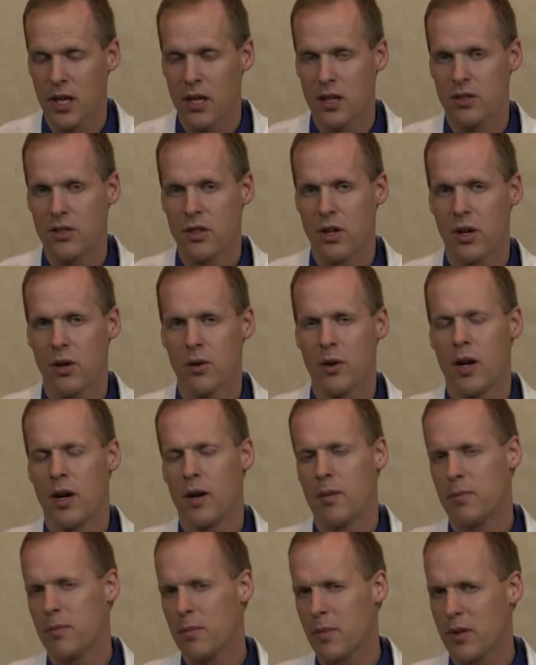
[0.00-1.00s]
So
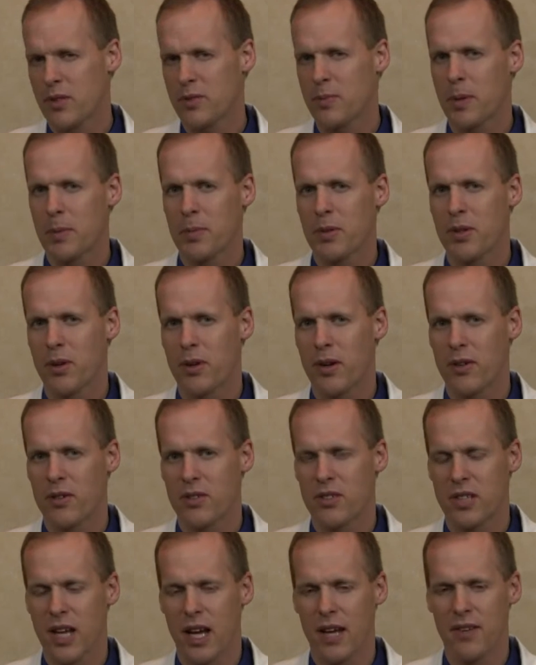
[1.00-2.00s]
most people don't
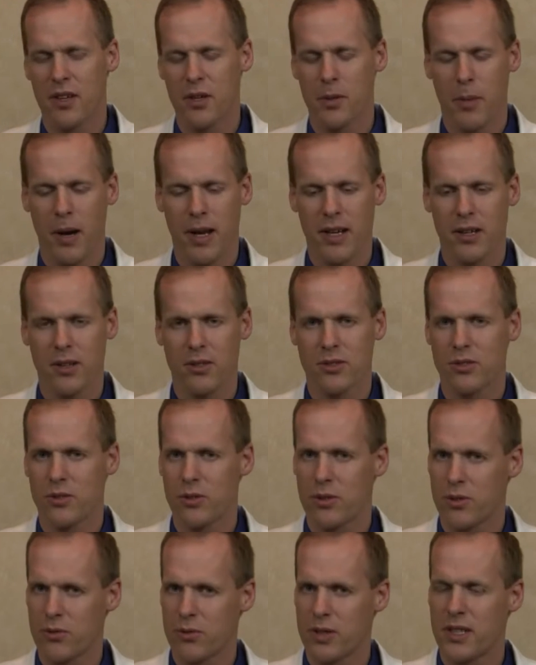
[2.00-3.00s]
understand that your body goes
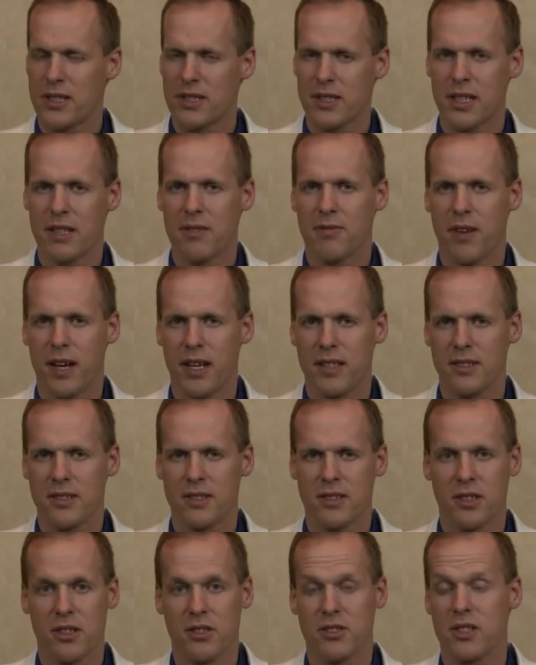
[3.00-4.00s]
through 3 distinct
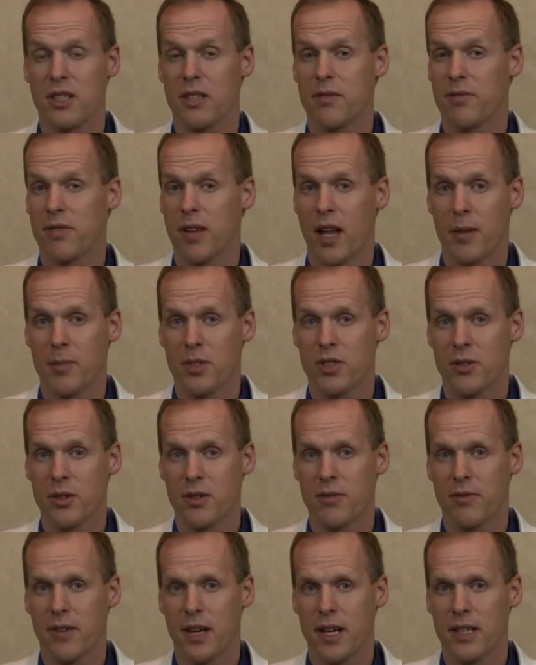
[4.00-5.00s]
phases. There's the
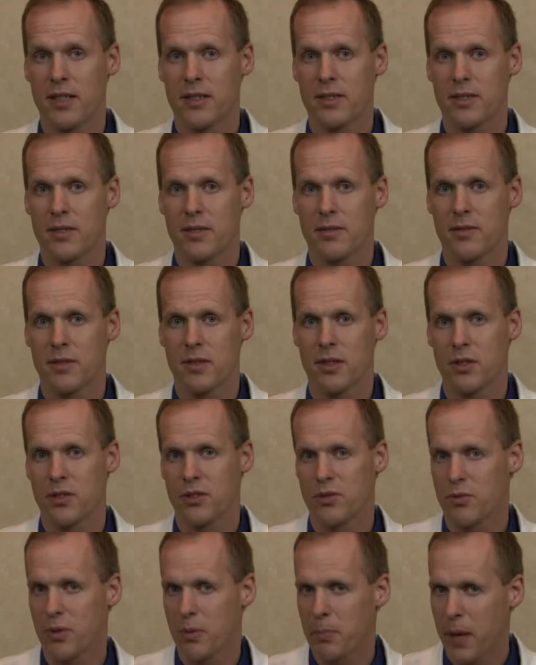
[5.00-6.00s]
inflammatory phase, there's
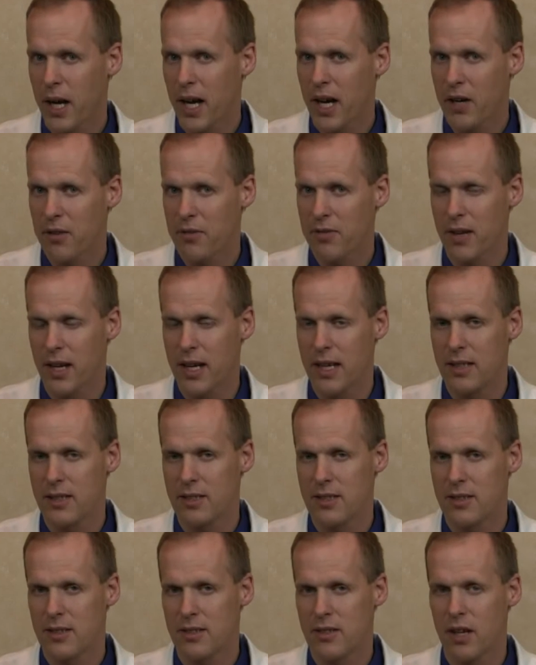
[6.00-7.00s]
the repair
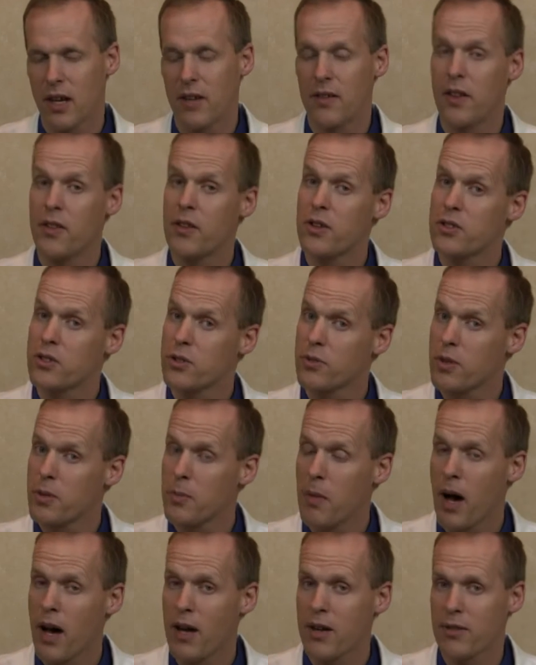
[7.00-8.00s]
phase, and then there's the
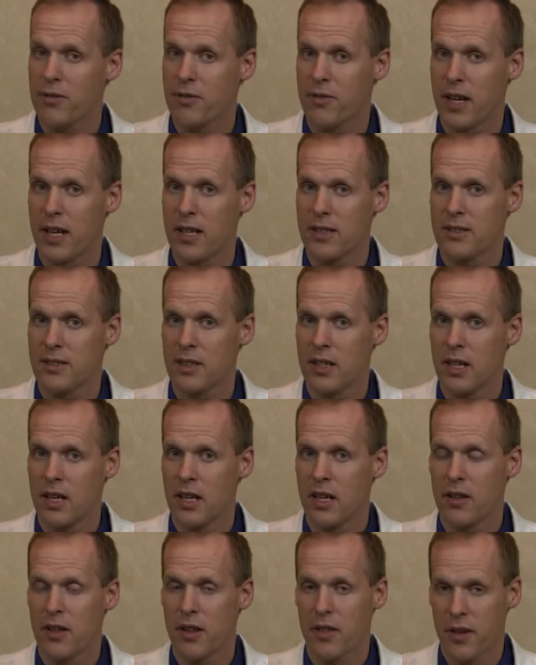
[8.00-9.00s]
remodel phase.
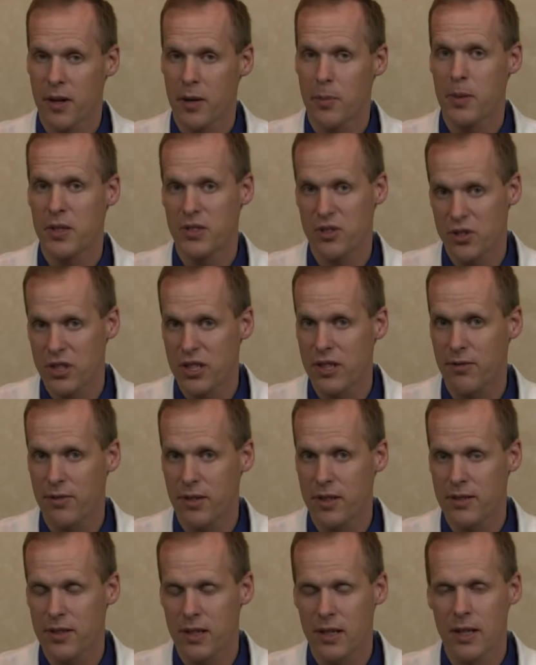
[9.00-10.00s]
The therapies are
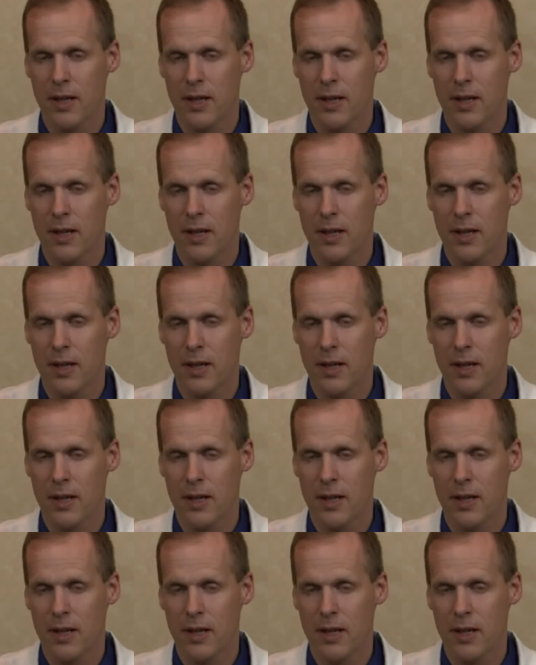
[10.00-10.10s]
different.